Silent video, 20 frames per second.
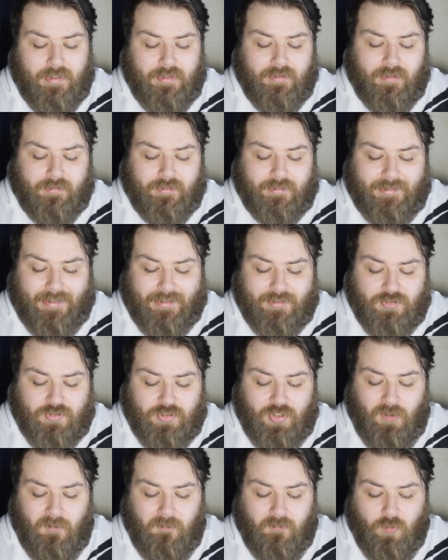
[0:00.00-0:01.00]
Now, the last
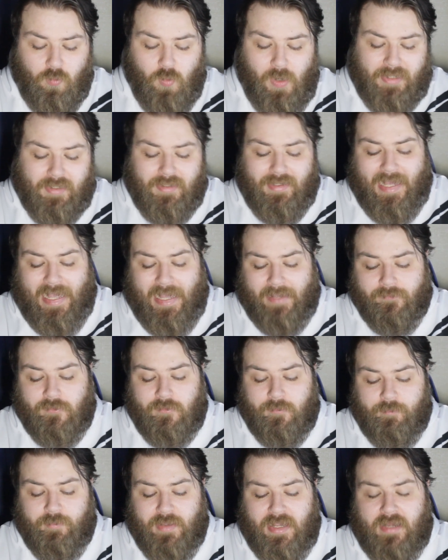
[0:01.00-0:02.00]
2 from Wigan
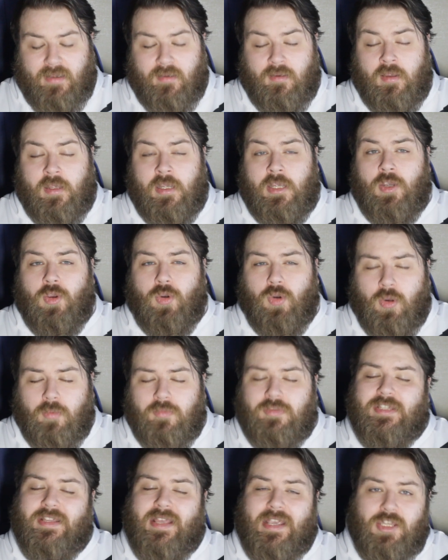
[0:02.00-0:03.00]
haven't been up
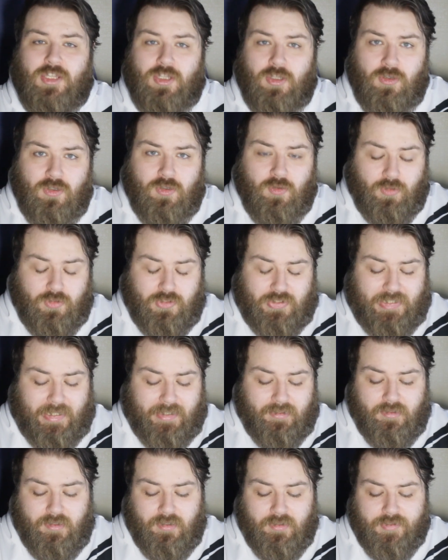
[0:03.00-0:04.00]
to their usual
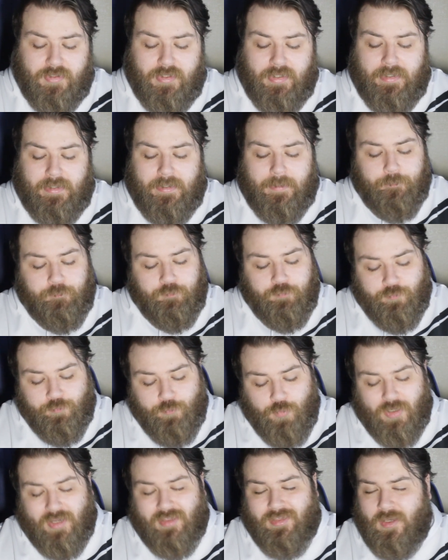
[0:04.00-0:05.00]
standard,
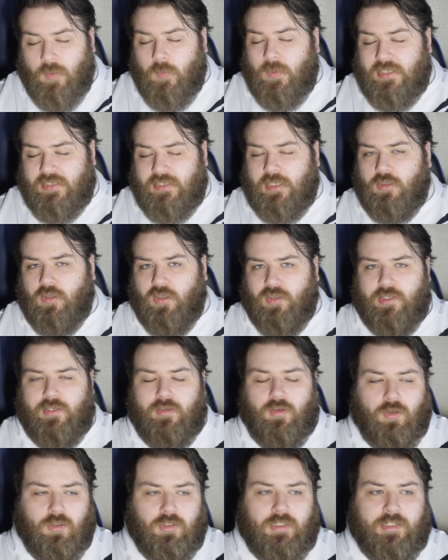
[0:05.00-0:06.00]
but I think we still
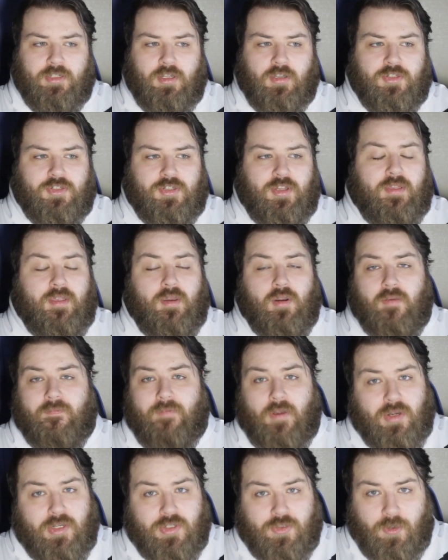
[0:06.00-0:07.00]
all acknowledge that they're a
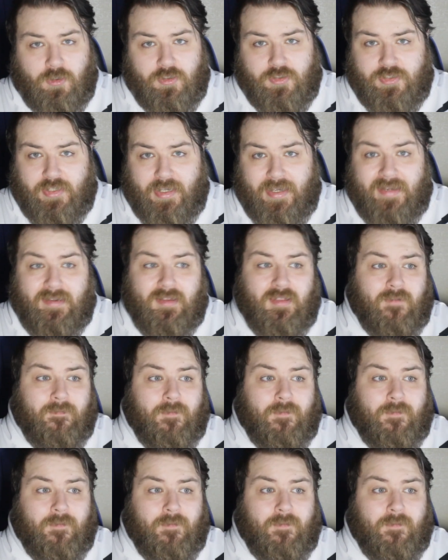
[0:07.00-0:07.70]
very strong side, they're